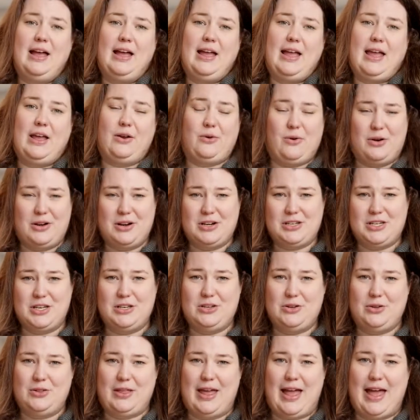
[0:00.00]
In order to
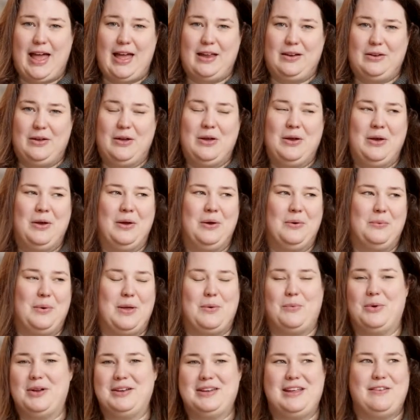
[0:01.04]
do that, we
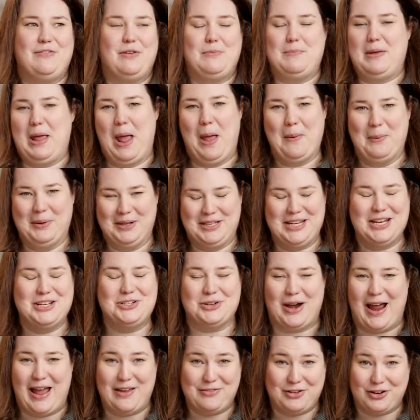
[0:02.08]
wouldn't even be able to
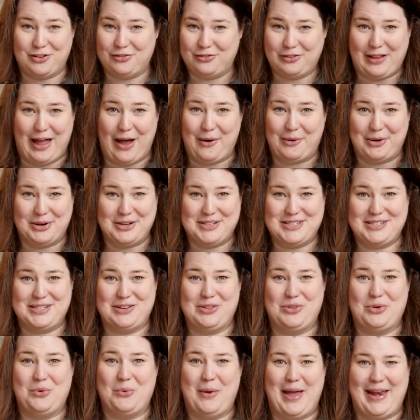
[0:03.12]
drive your flowers to
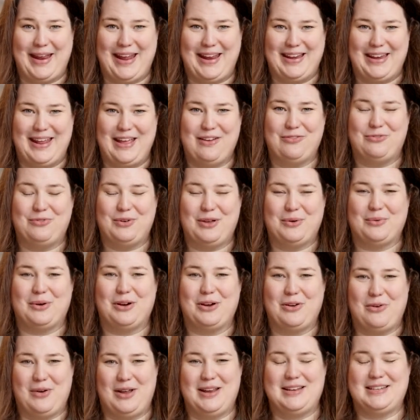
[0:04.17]
the wedding if we were
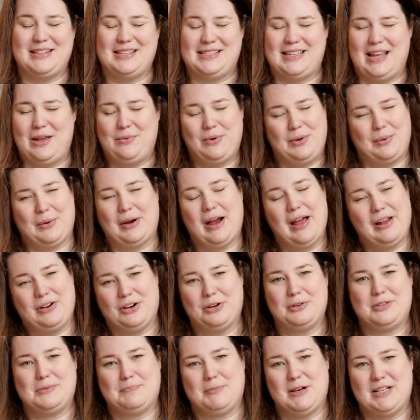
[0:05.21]
going to say we were
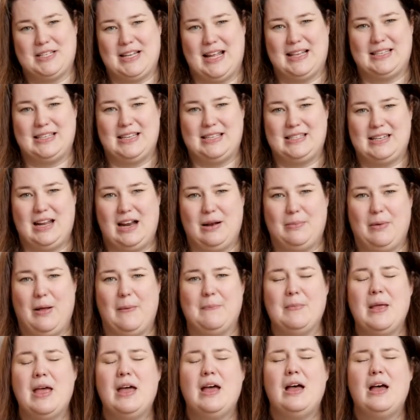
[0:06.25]
100% sustainable.